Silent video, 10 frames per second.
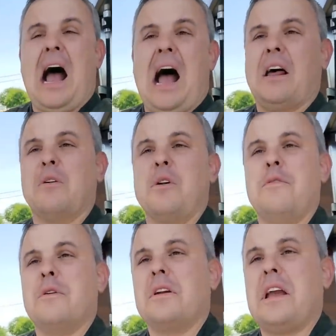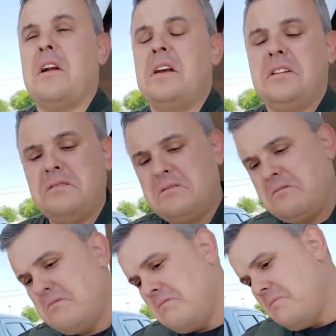I don't know if you're carrying.
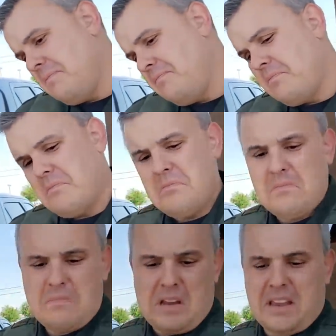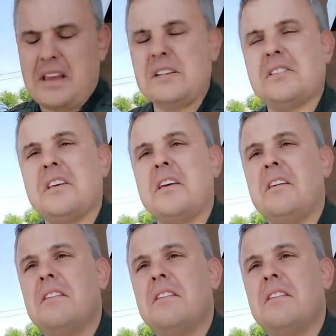I can't see.